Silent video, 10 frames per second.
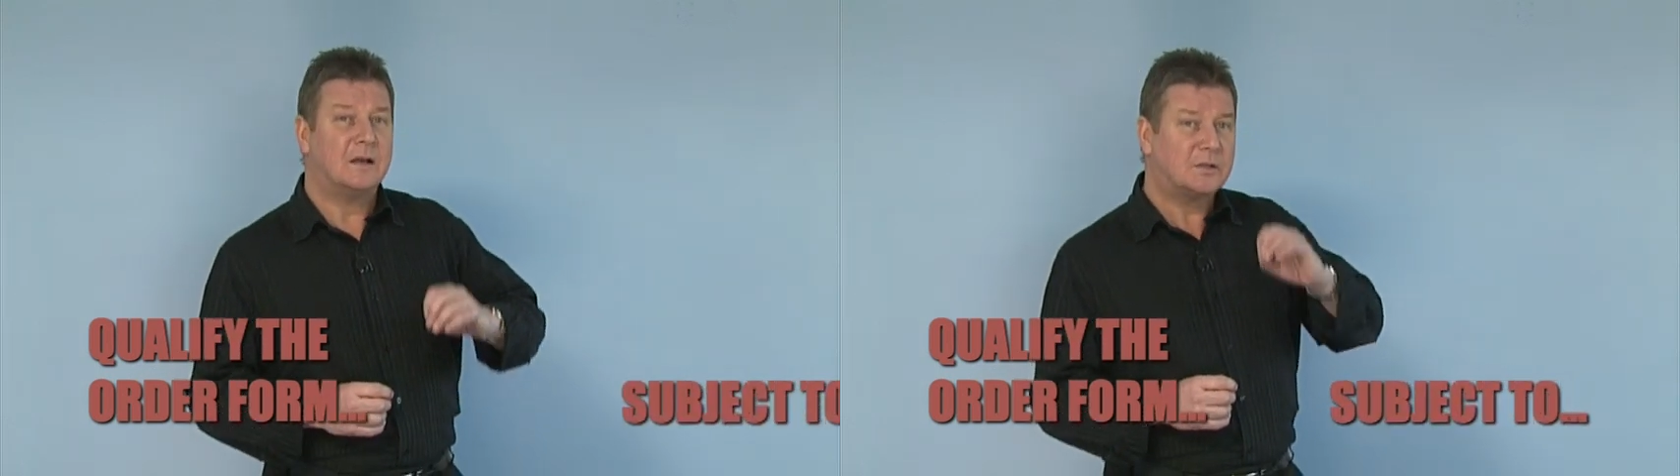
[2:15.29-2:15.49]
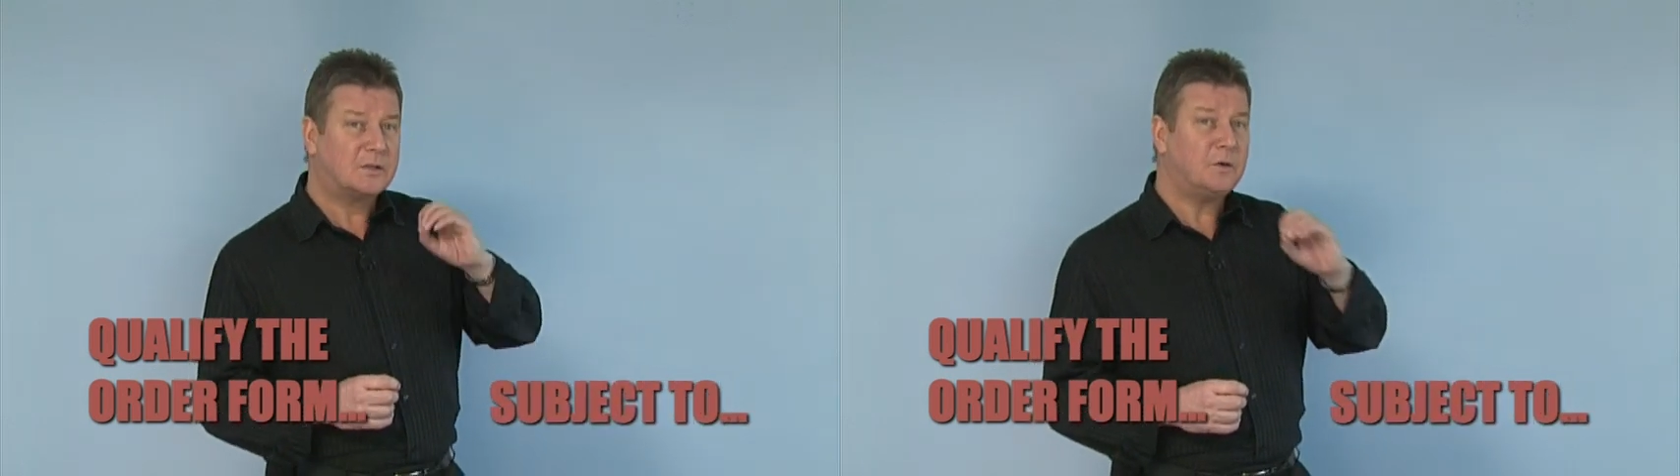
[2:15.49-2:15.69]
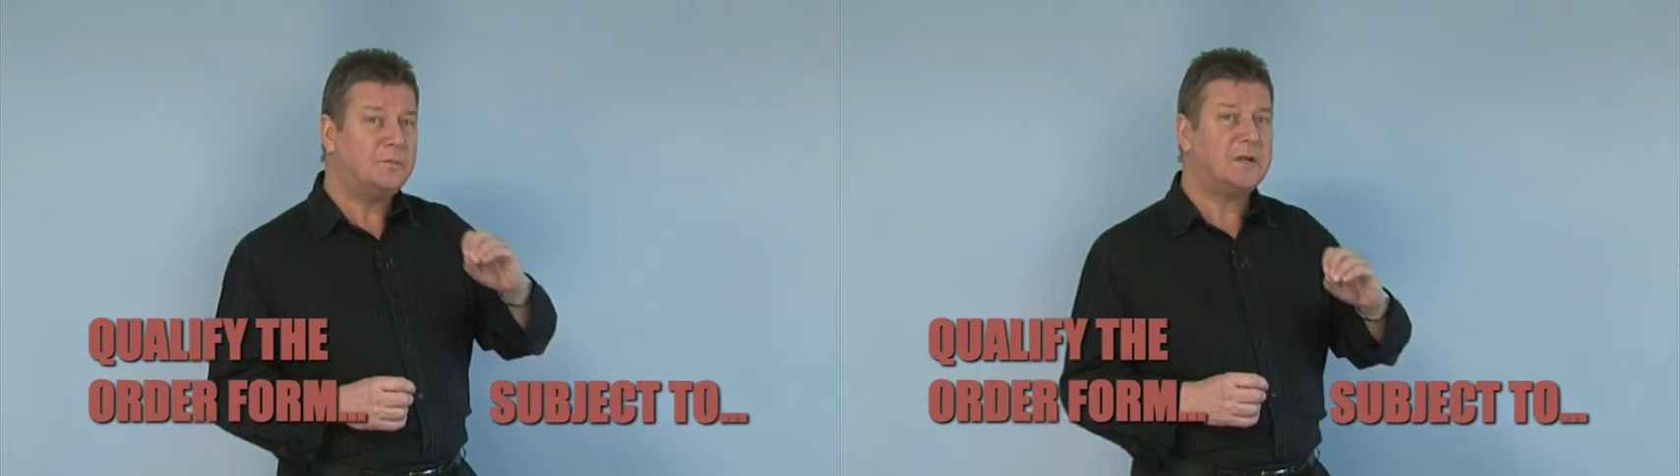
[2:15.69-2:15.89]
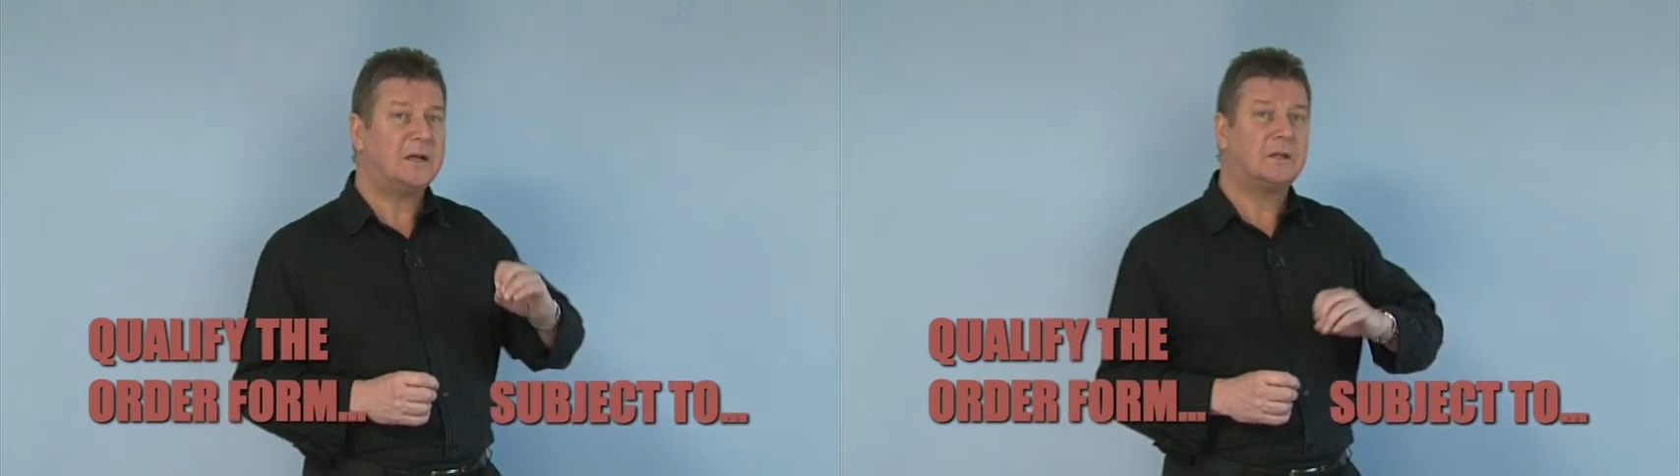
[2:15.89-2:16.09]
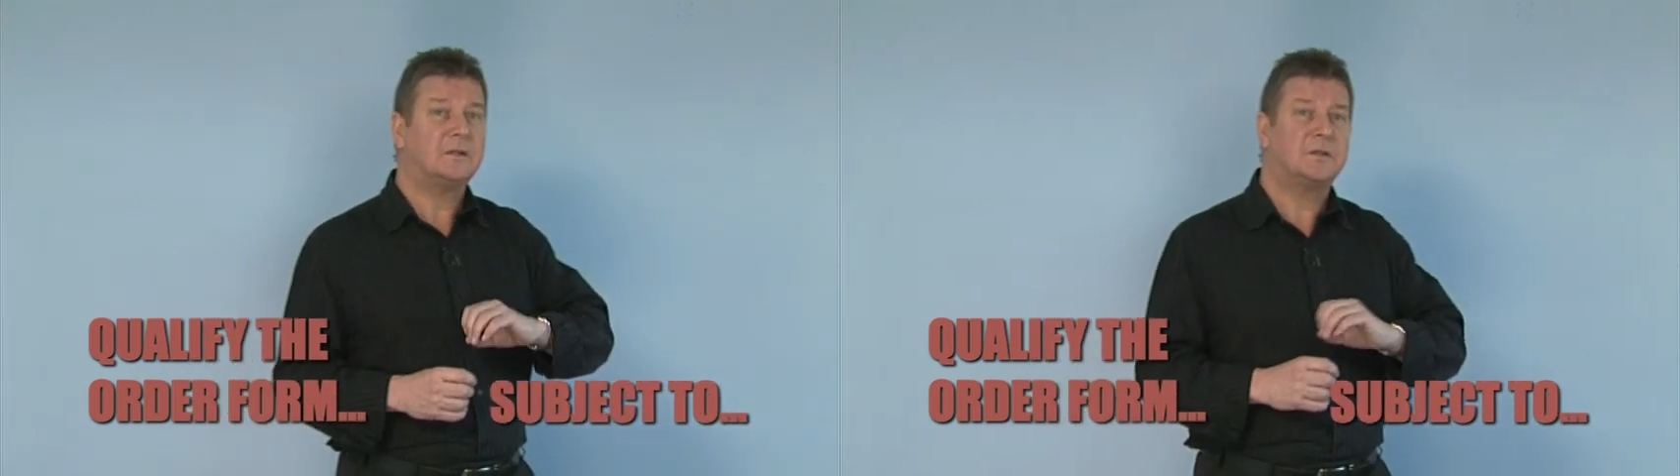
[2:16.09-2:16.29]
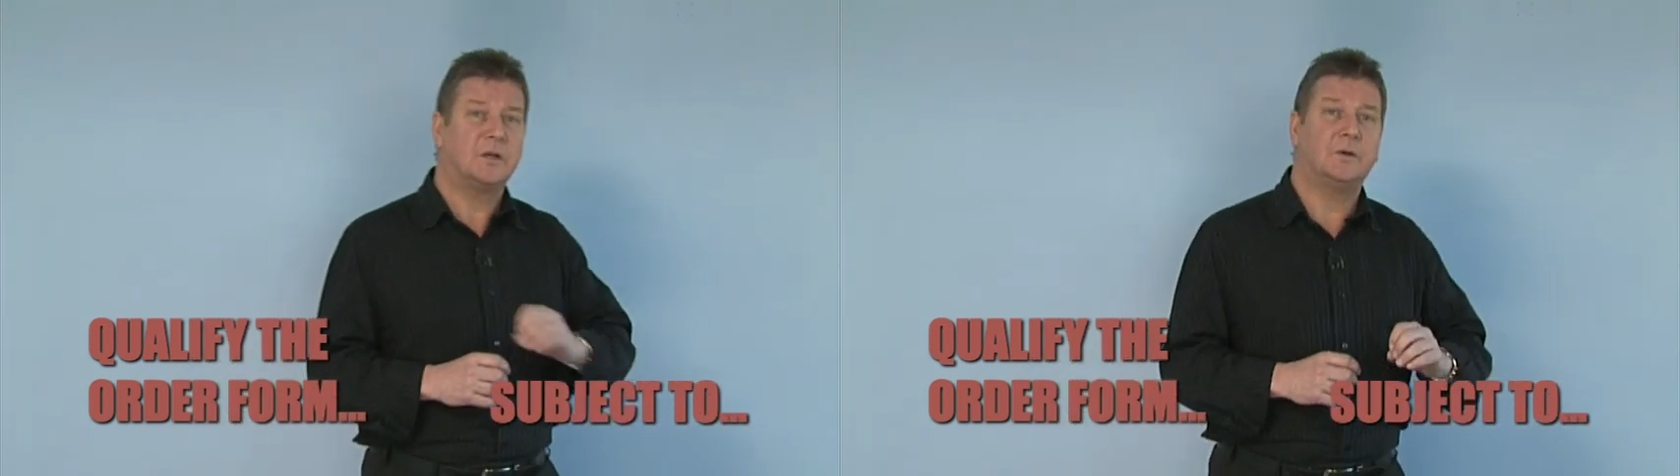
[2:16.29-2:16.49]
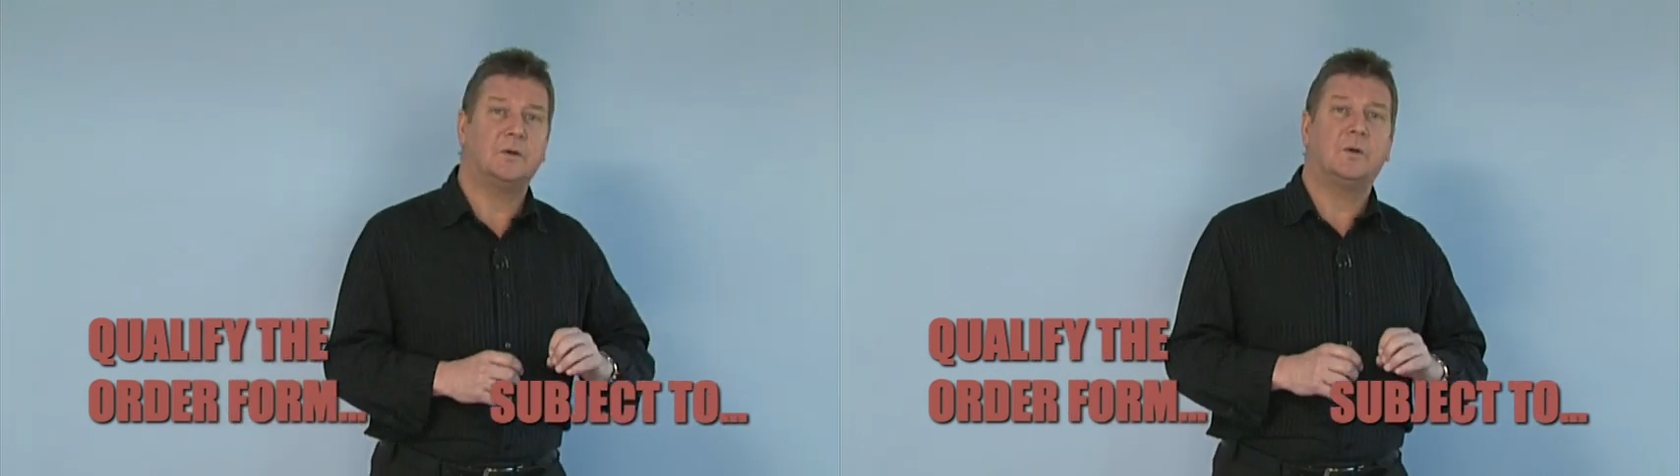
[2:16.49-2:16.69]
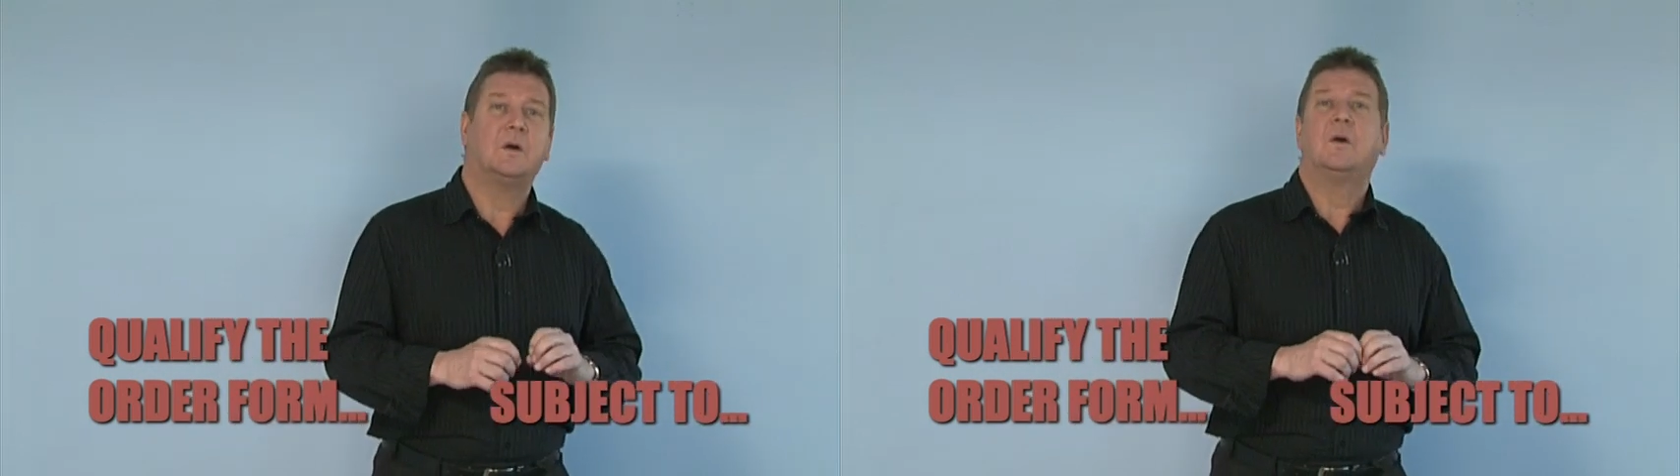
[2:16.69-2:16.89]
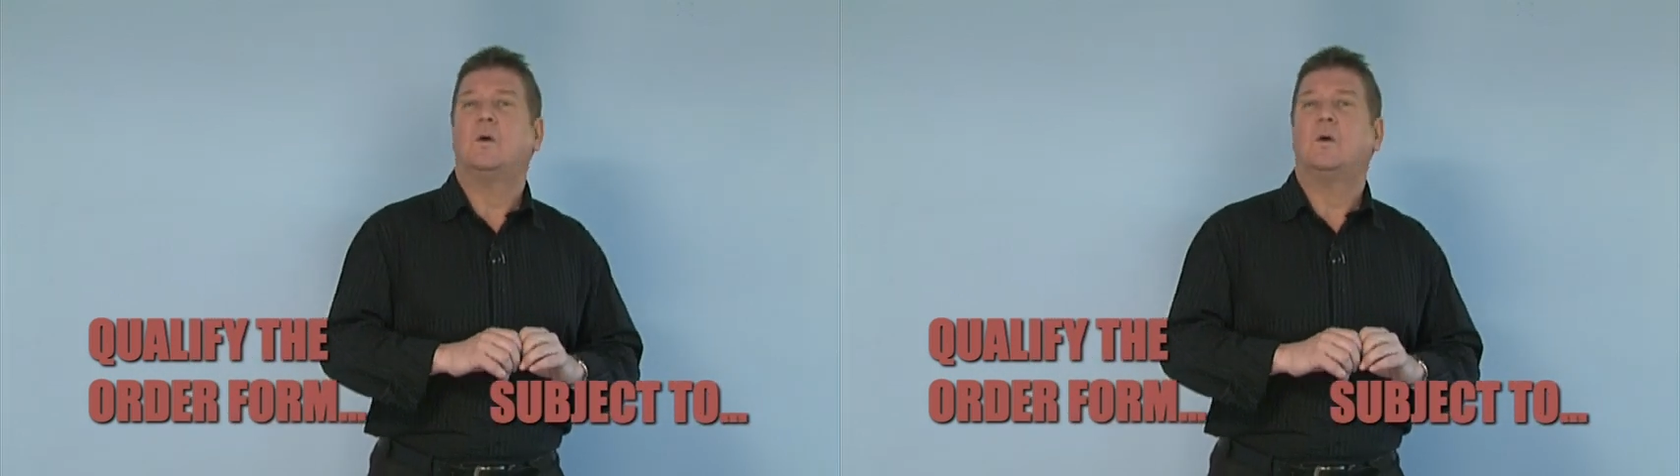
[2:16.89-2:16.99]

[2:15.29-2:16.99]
subject to